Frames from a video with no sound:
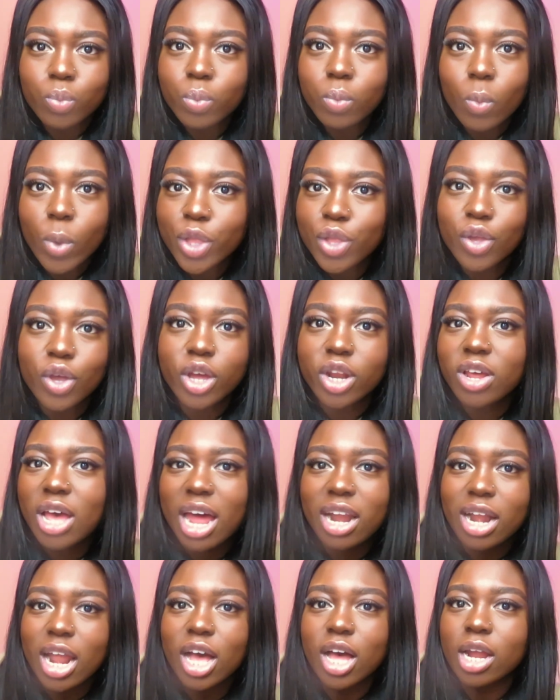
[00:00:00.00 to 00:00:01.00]
when you could have
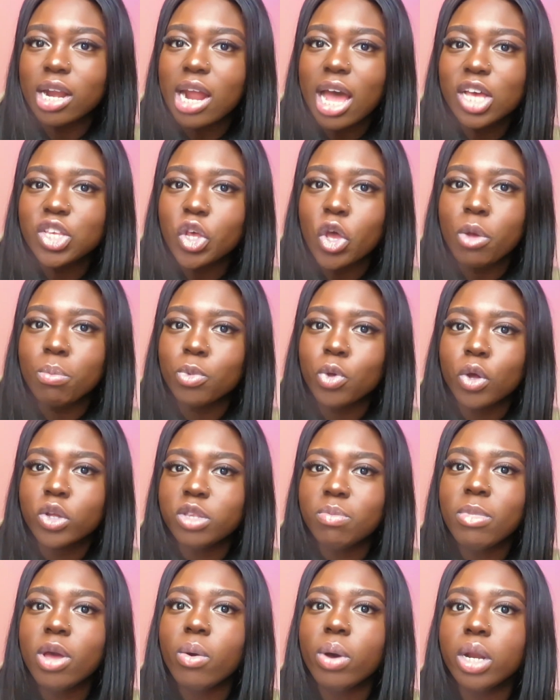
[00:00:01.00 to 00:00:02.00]
had like a nice home
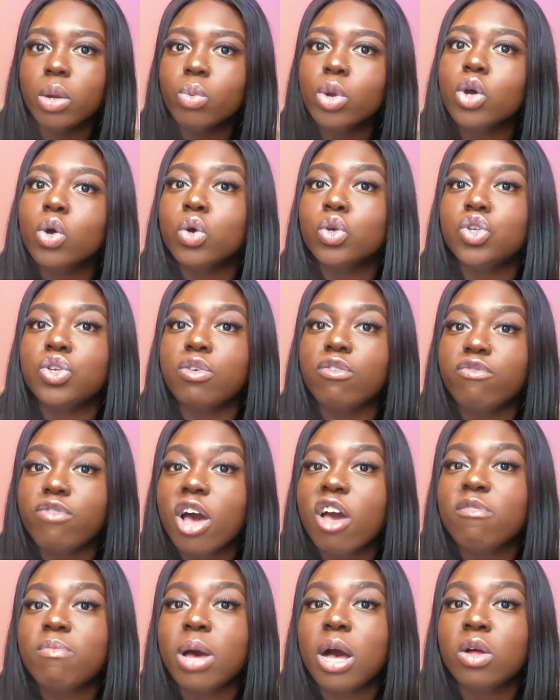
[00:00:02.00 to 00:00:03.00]
cooked meal, and it would have cost you
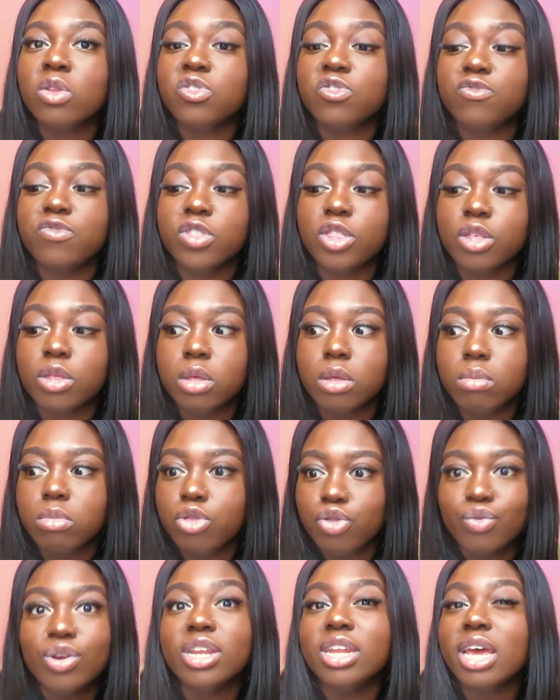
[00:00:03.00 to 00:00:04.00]
£5 for the
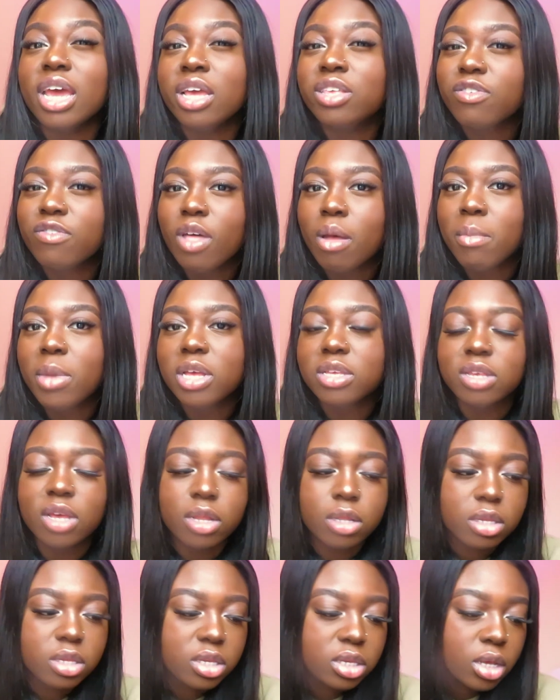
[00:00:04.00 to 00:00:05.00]
3 days, if that makes
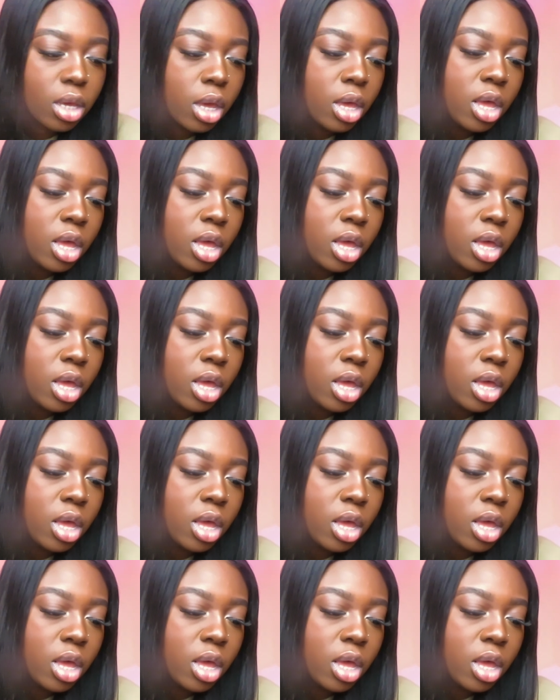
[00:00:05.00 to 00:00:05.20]
sense.